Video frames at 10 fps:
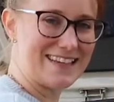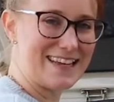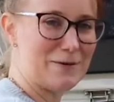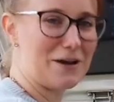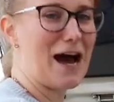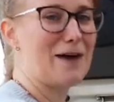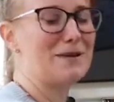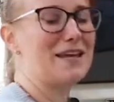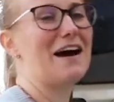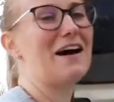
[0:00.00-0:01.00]
to keep a
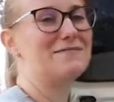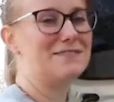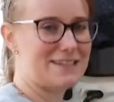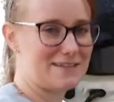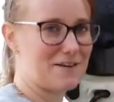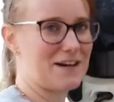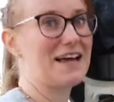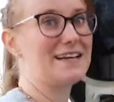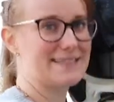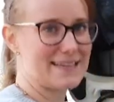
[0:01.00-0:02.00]
copy of different
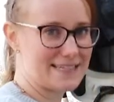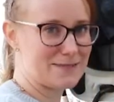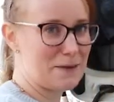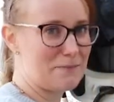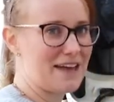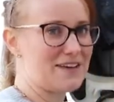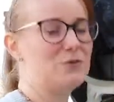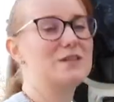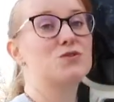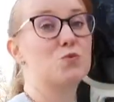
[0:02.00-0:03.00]
assessment
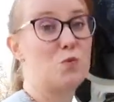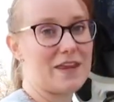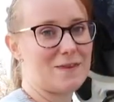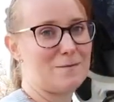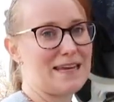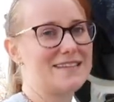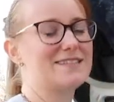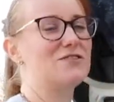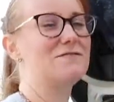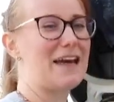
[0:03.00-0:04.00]
manuals with me.
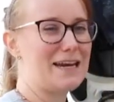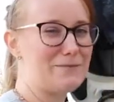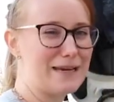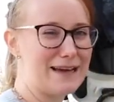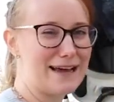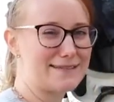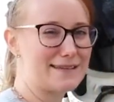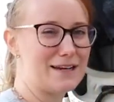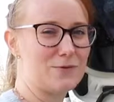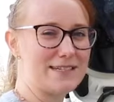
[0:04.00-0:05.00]
So if anybody has
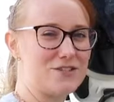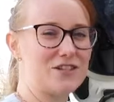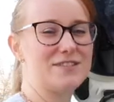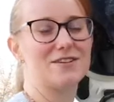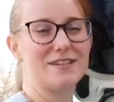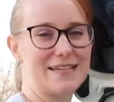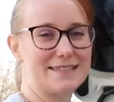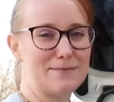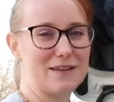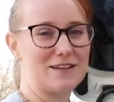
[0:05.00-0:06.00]
any questions or needs
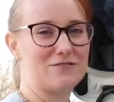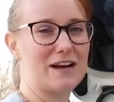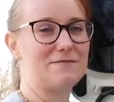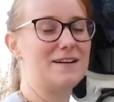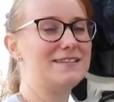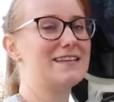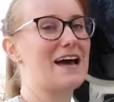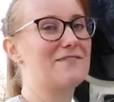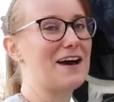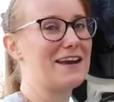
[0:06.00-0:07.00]
something to reference,
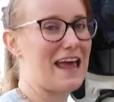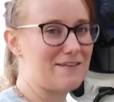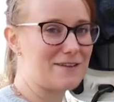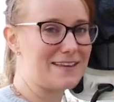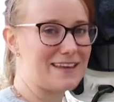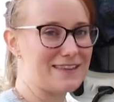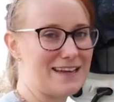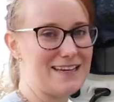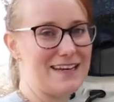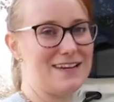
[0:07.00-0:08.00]
I've got everything they
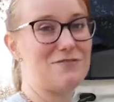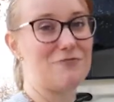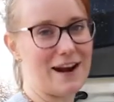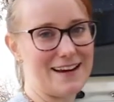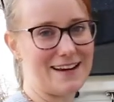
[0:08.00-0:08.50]
need right